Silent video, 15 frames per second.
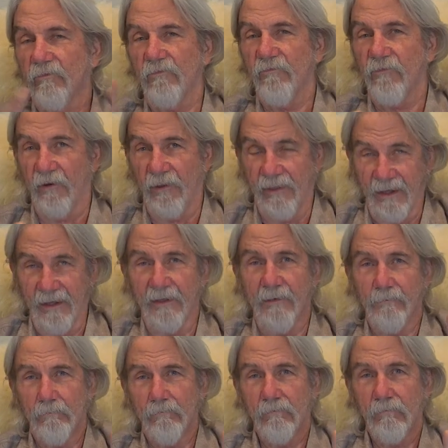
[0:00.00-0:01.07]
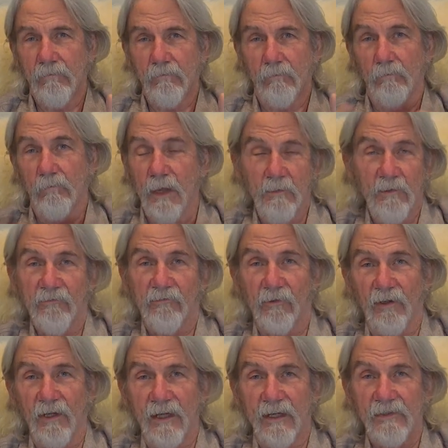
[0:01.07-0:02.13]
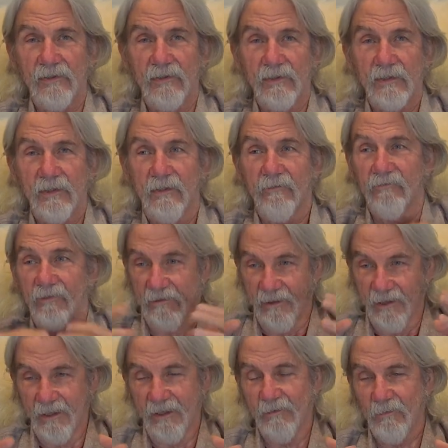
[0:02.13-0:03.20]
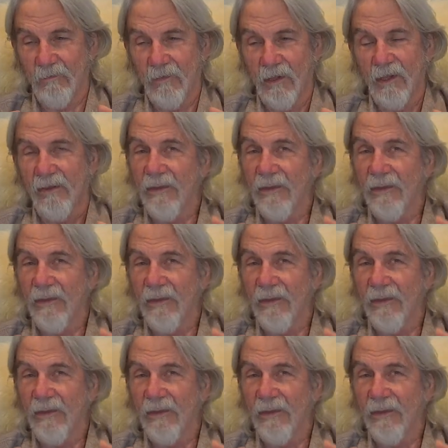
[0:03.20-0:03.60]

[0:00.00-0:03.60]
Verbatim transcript: for them, maybe for us, for them,